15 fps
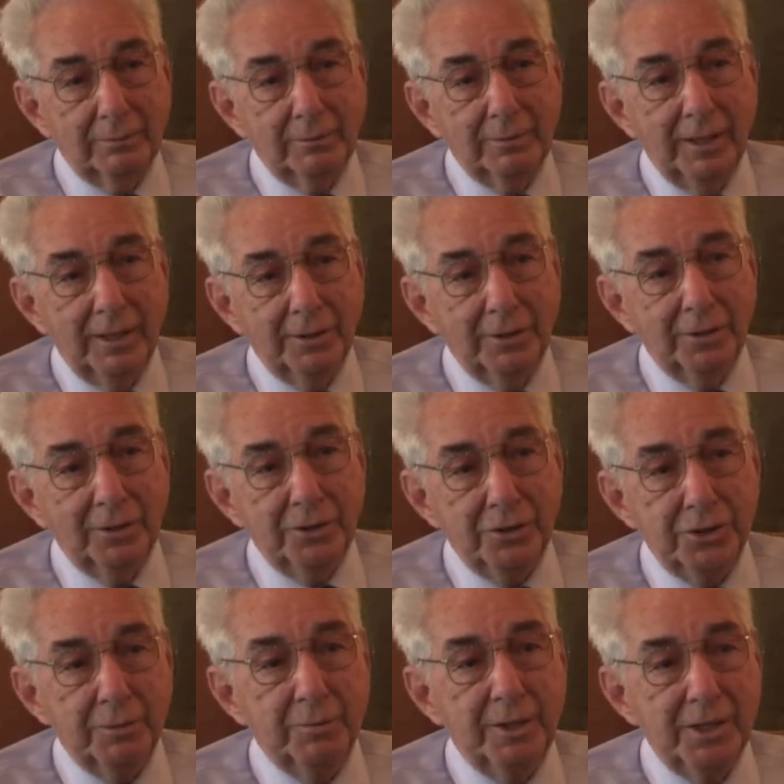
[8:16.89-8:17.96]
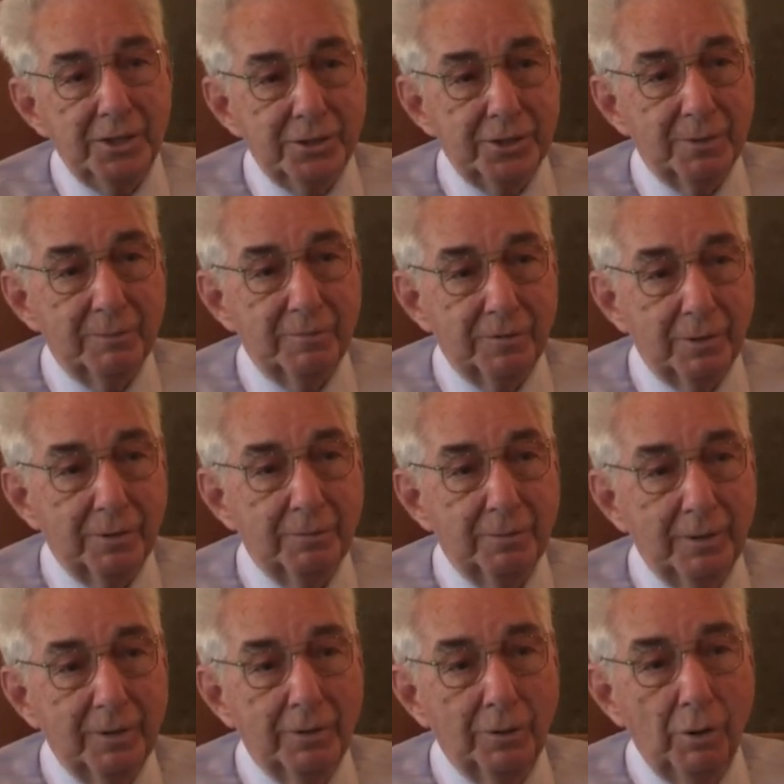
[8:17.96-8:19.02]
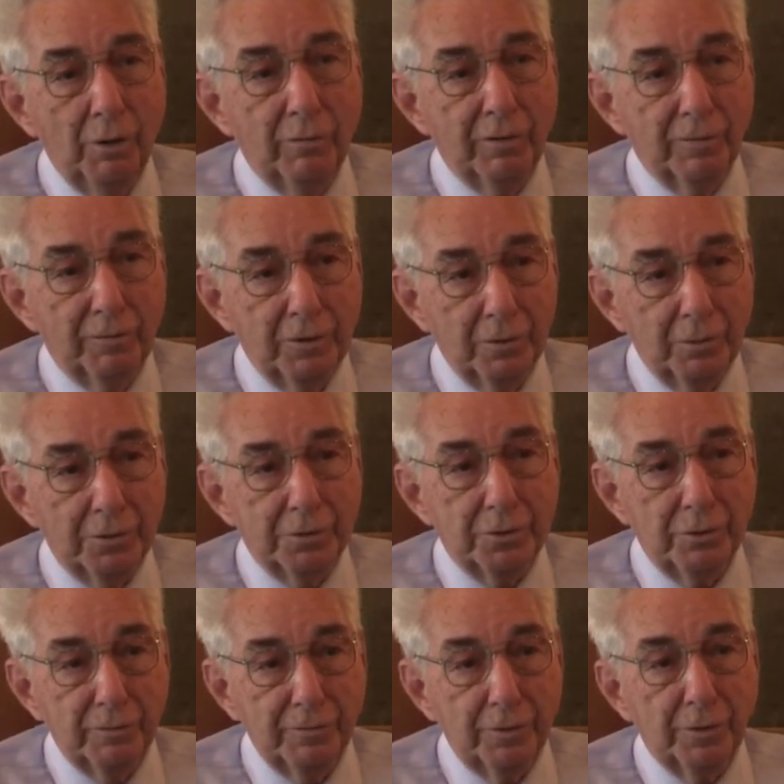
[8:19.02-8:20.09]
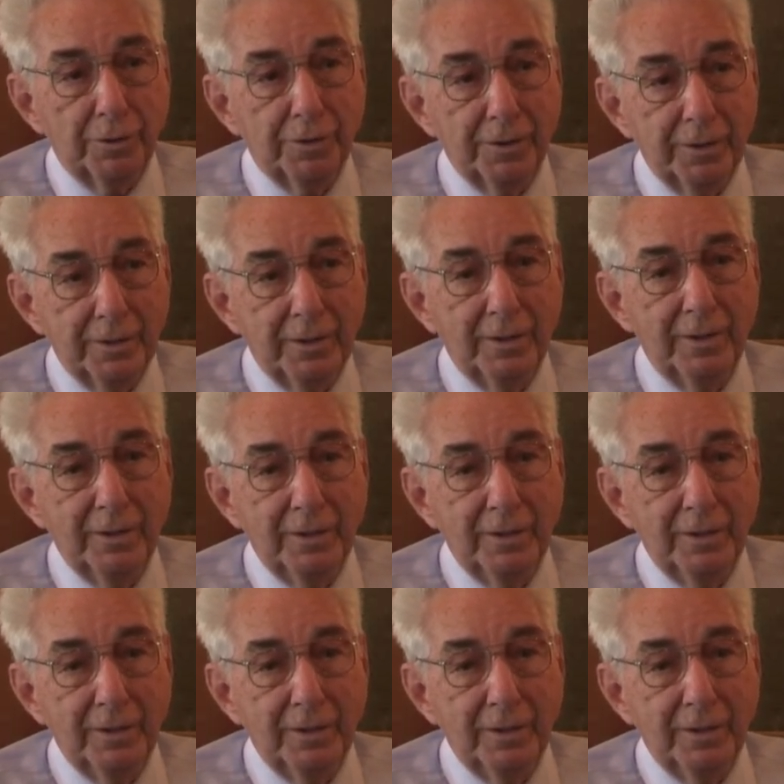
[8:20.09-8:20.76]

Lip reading: down in the gymnasium for overflow and so forth. And